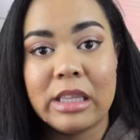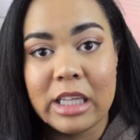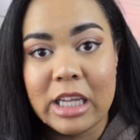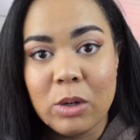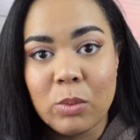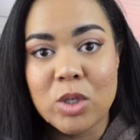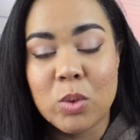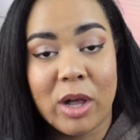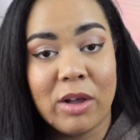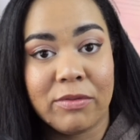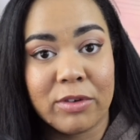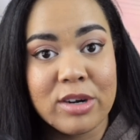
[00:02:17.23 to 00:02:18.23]
Lean was
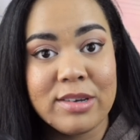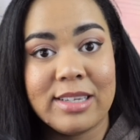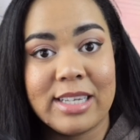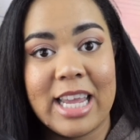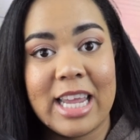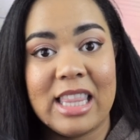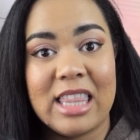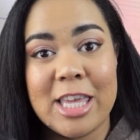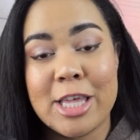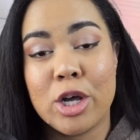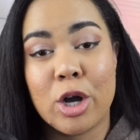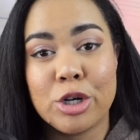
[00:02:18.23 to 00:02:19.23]
well versed in
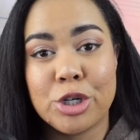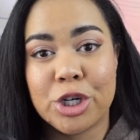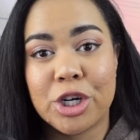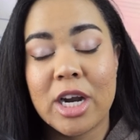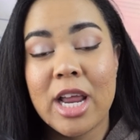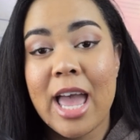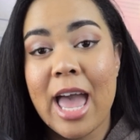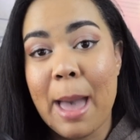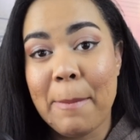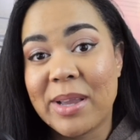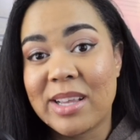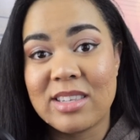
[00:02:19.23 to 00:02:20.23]
the larger
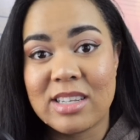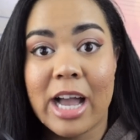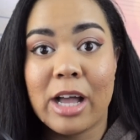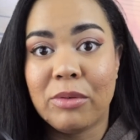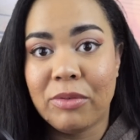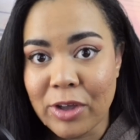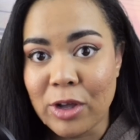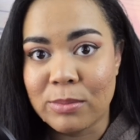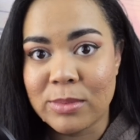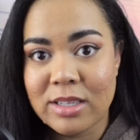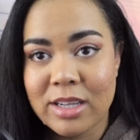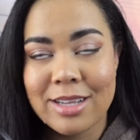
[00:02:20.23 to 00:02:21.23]
epic styled
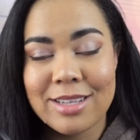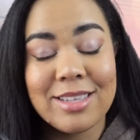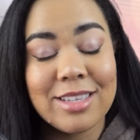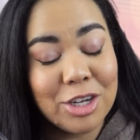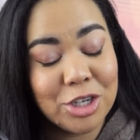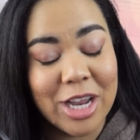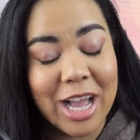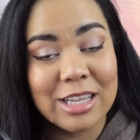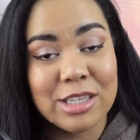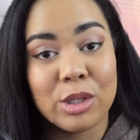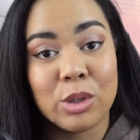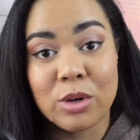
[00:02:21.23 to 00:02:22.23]
films, such
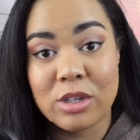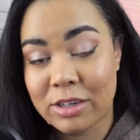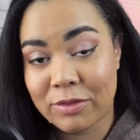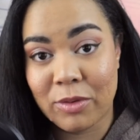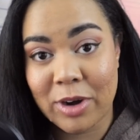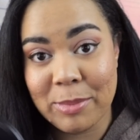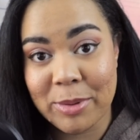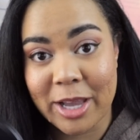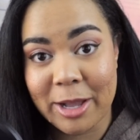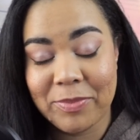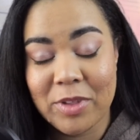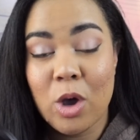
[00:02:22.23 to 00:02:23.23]
as Lawrence of
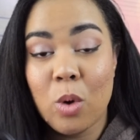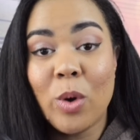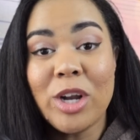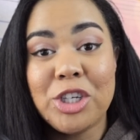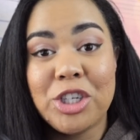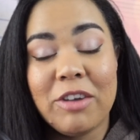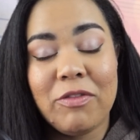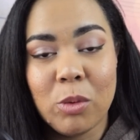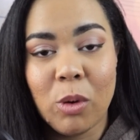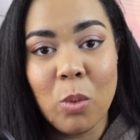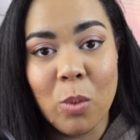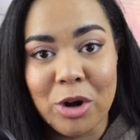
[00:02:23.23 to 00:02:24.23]
Arabia, which, if you
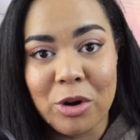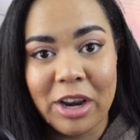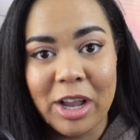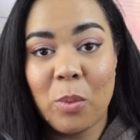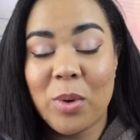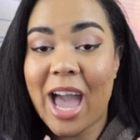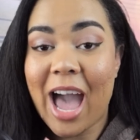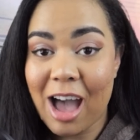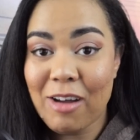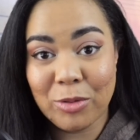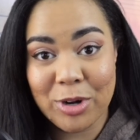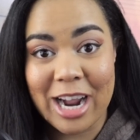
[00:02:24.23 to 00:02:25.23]
are wondering, we
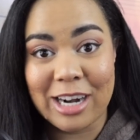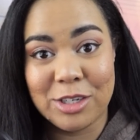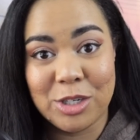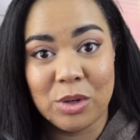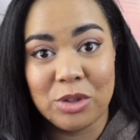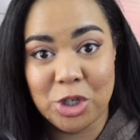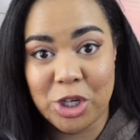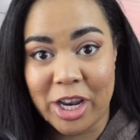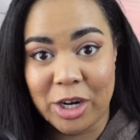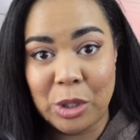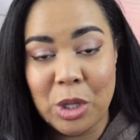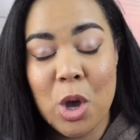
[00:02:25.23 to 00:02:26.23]
have reacted to on the
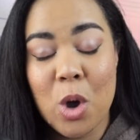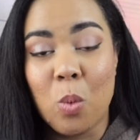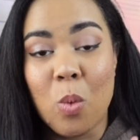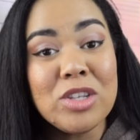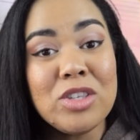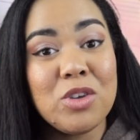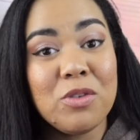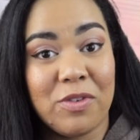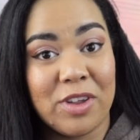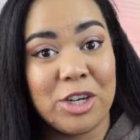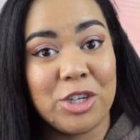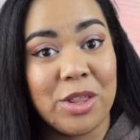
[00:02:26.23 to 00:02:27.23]
channel channel. Once you
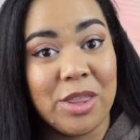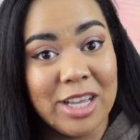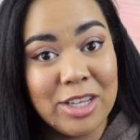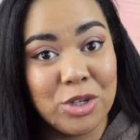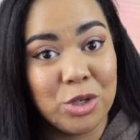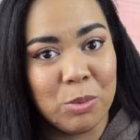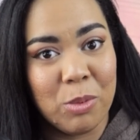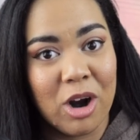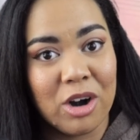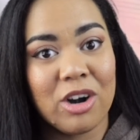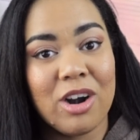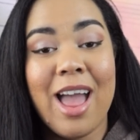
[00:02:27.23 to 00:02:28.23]
finish this two
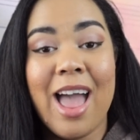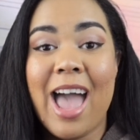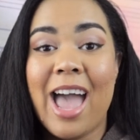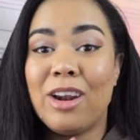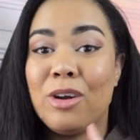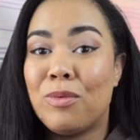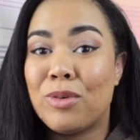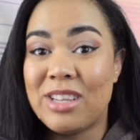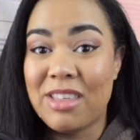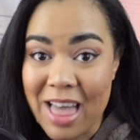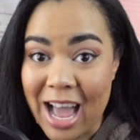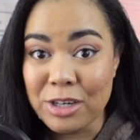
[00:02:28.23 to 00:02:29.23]
parter, head on over
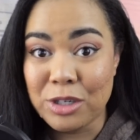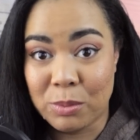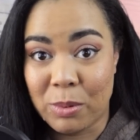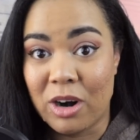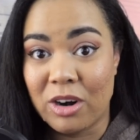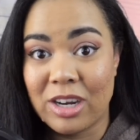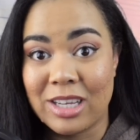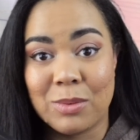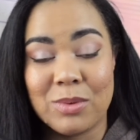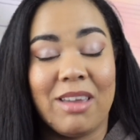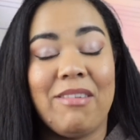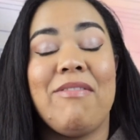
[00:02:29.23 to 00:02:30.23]
to that two parter because it
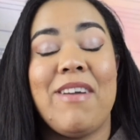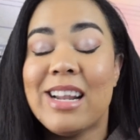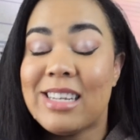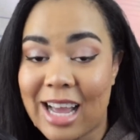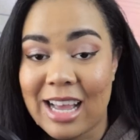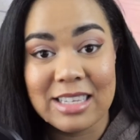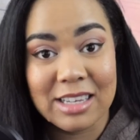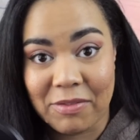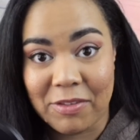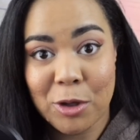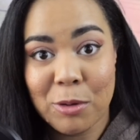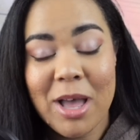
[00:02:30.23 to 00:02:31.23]
was a fantastic
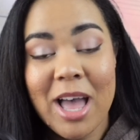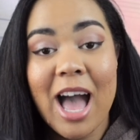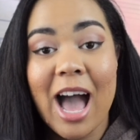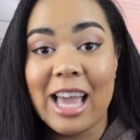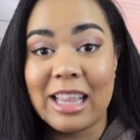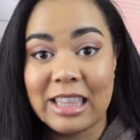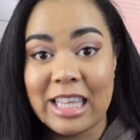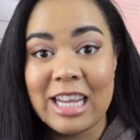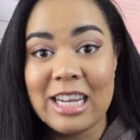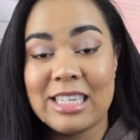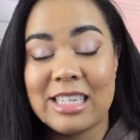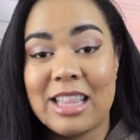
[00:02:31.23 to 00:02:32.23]
film. I
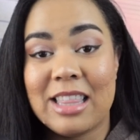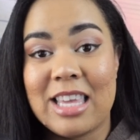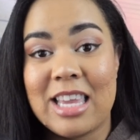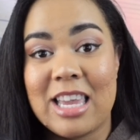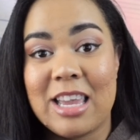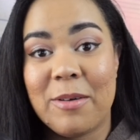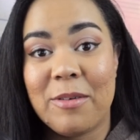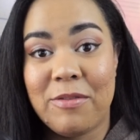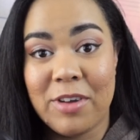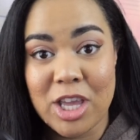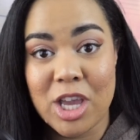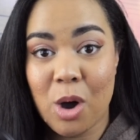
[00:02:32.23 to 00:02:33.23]
linked the
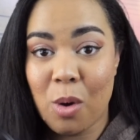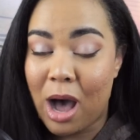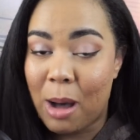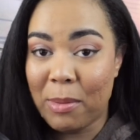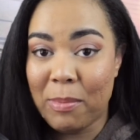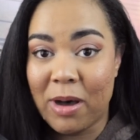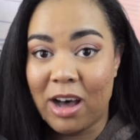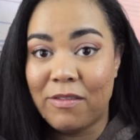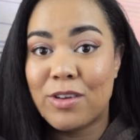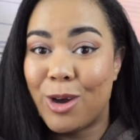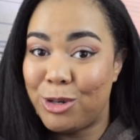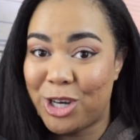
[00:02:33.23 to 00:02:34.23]
video up
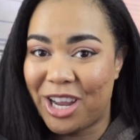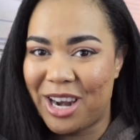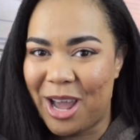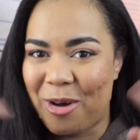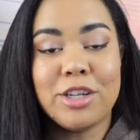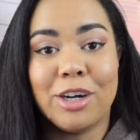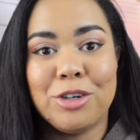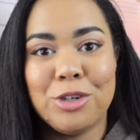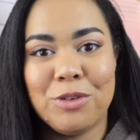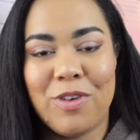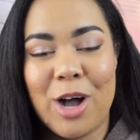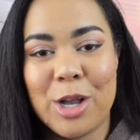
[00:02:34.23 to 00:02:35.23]
above. Go check it out. Dr.
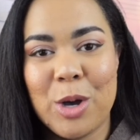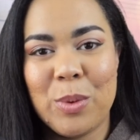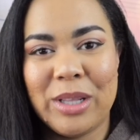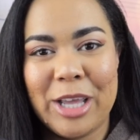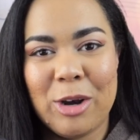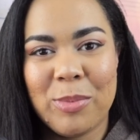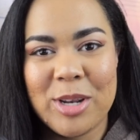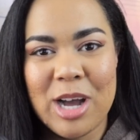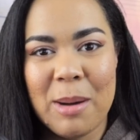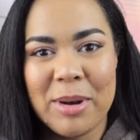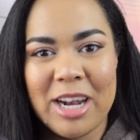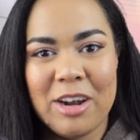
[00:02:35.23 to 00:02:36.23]
Zhivago would later be
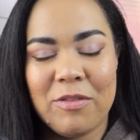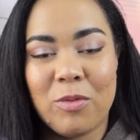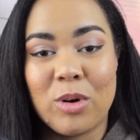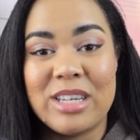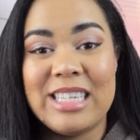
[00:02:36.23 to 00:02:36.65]
nominated for